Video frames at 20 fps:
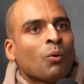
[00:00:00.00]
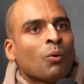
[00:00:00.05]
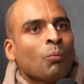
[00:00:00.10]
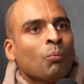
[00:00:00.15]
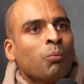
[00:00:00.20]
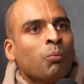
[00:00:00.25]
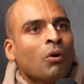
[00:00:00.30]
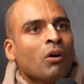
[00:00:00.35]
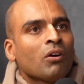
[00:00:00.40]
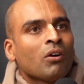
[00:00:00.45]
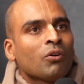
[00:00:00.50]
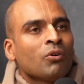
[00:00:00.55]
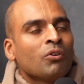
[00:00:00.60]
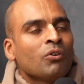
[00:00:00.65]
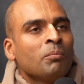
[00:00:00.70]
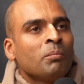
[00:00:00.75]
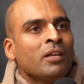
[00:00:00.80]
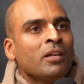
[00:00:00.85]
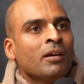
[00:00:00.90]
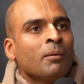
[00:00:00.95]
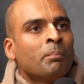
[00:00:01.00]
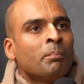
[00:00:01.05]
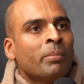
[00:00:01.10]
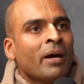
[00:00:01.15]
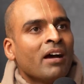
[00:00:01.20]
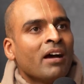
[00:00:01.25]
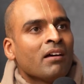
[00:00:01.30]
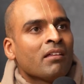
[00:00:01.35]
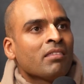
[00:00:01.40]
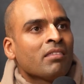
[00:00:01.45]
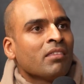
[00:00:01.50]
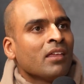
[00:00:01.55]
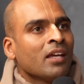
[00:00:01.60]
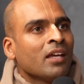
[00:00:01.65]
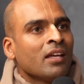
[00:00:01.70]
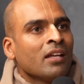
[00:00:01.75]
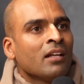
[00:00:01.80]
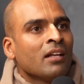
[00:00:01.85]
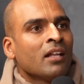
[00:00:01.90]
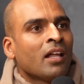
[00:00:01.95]
what could be a better thing
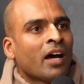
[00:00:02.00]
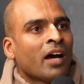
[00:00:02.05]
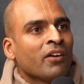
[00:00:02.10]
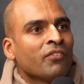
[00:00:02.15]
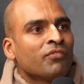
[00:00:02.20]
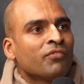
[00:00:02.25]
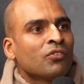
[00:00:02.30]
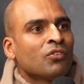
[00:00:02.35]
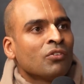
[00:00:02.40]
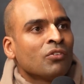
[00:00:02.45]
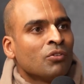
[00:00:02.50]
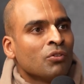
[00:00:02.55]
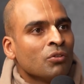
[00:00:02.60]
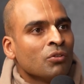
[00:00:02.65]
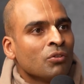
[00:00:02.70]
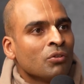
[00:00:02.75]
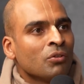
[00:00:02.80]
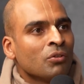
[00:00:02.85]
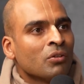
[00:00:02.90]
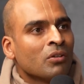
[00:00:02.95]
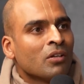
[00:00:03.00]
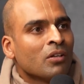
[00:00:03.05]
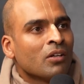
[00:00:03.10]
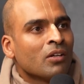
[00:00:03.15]
in life to do